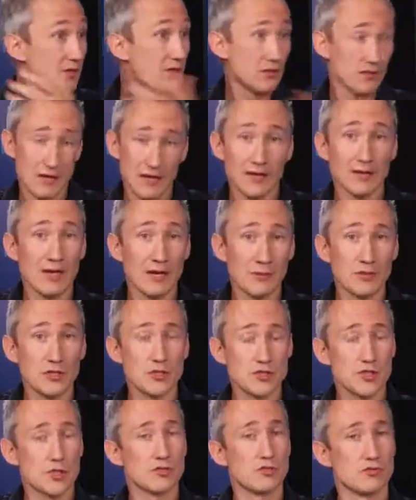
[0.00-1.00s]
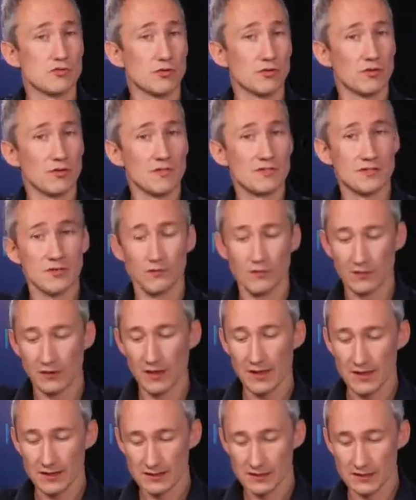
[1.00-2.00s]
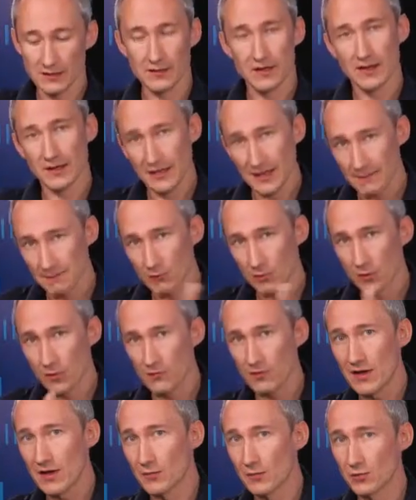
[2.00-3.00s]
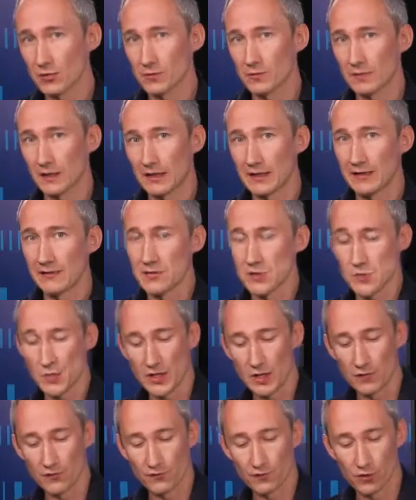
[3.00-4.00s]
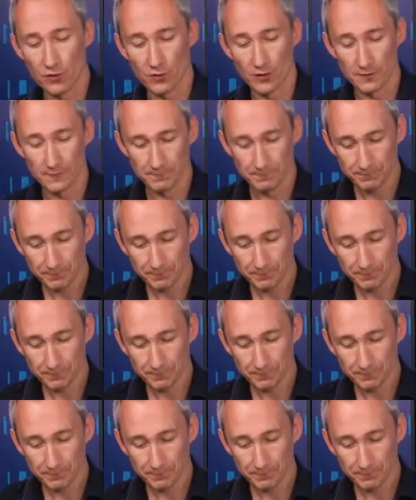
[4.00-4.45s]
allowing you to construct these different layers. And again, more of that will come clear as we go forward.